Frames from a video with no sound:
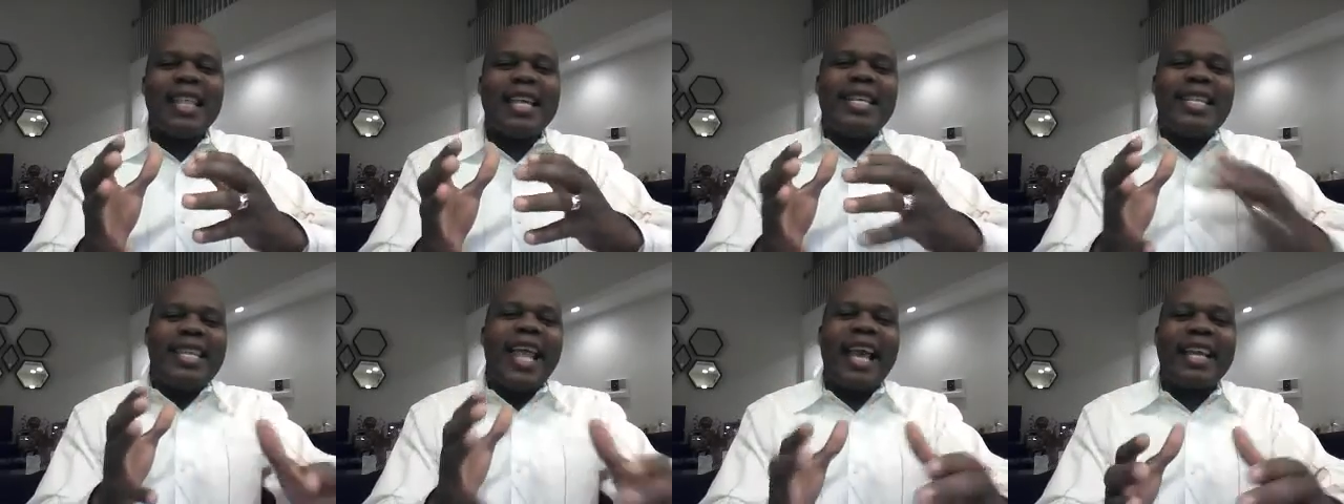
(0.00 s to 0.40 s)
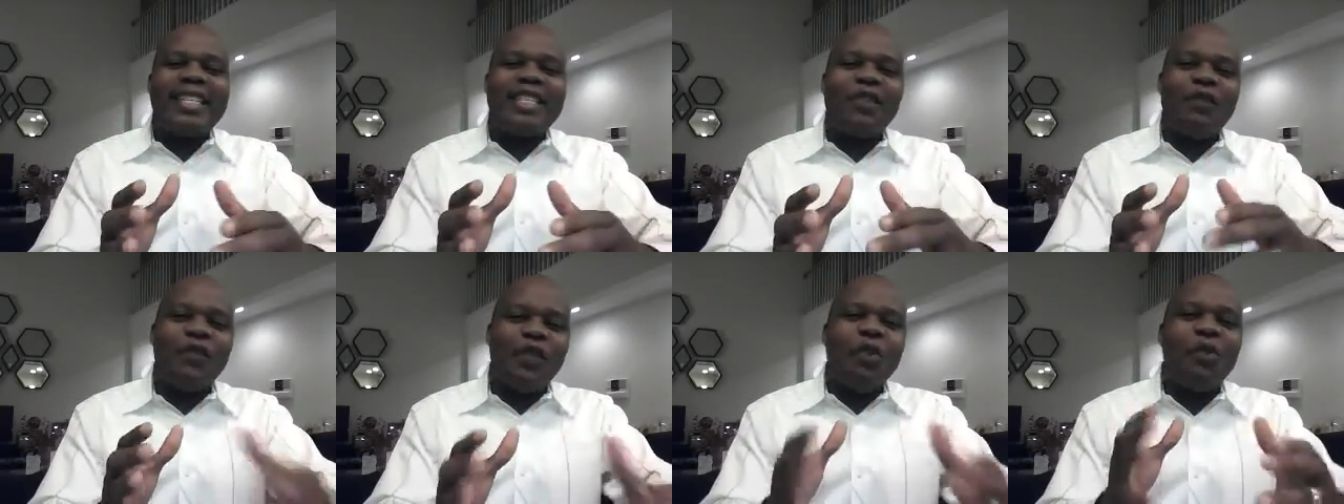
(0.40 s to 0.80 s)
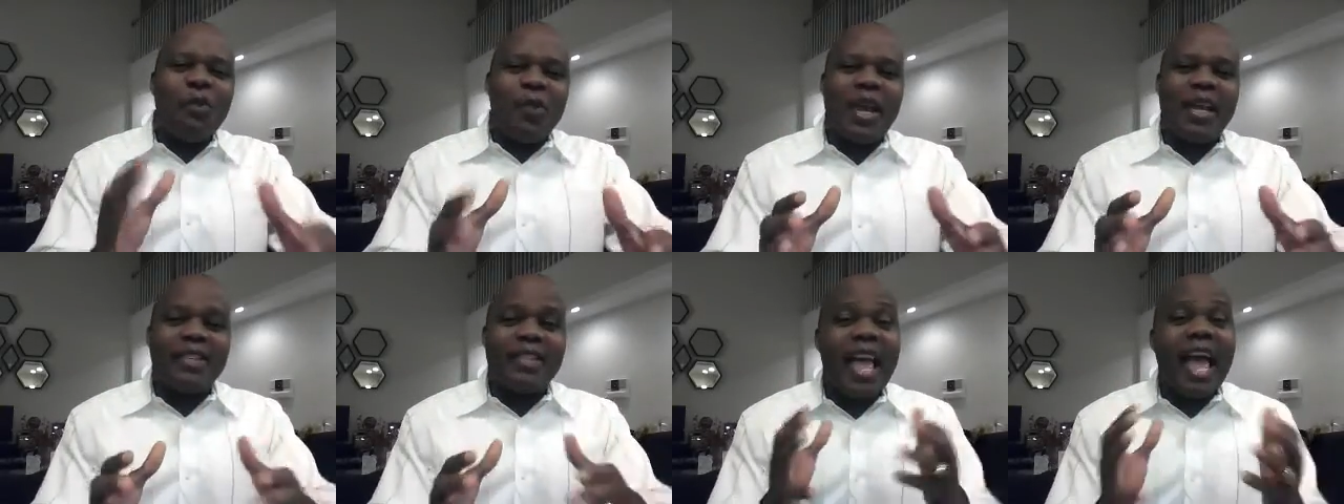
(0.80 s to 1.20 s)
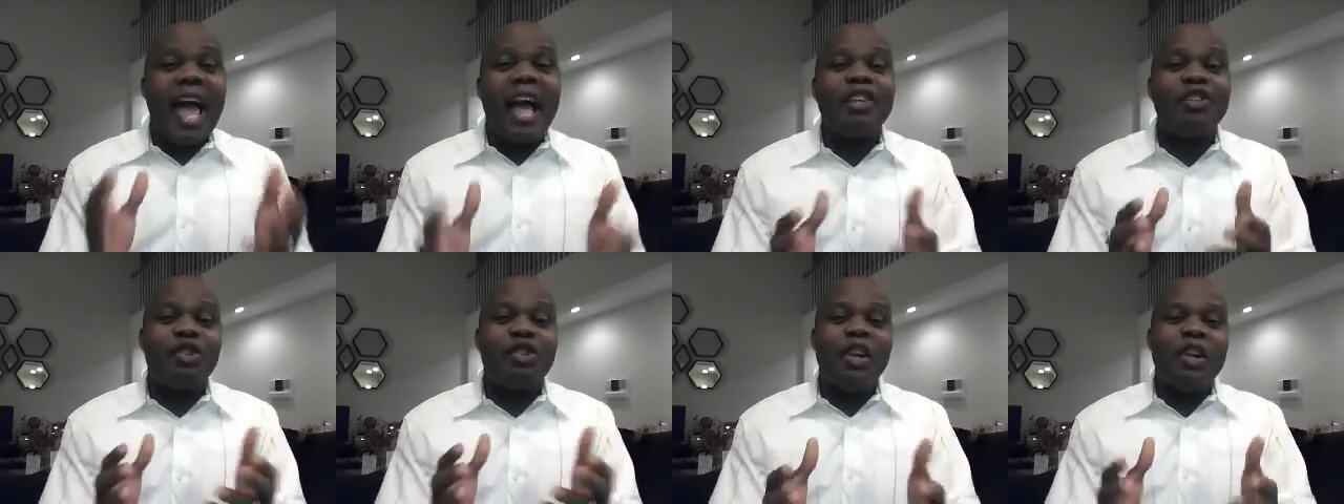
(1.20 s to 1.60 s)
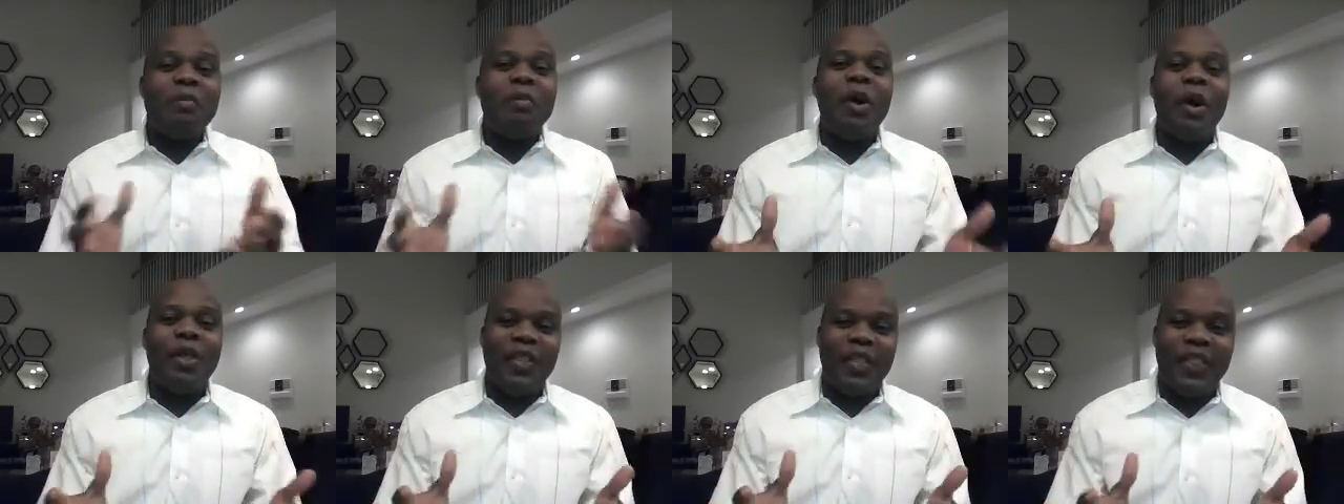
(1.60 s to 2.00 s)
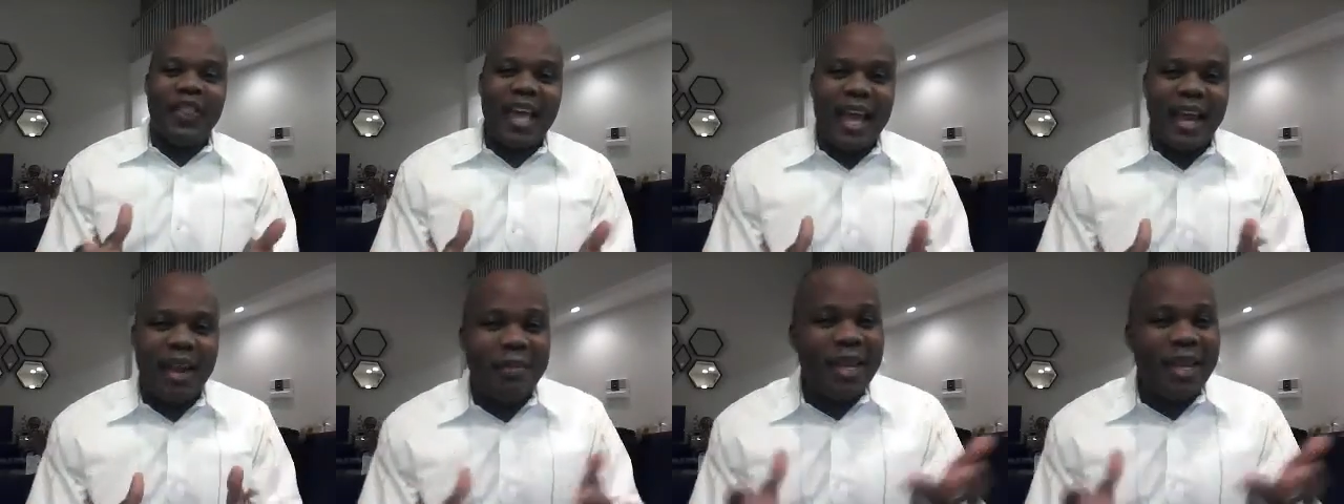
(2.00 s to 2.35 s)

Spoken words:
the next few weeks. They're actually more than that.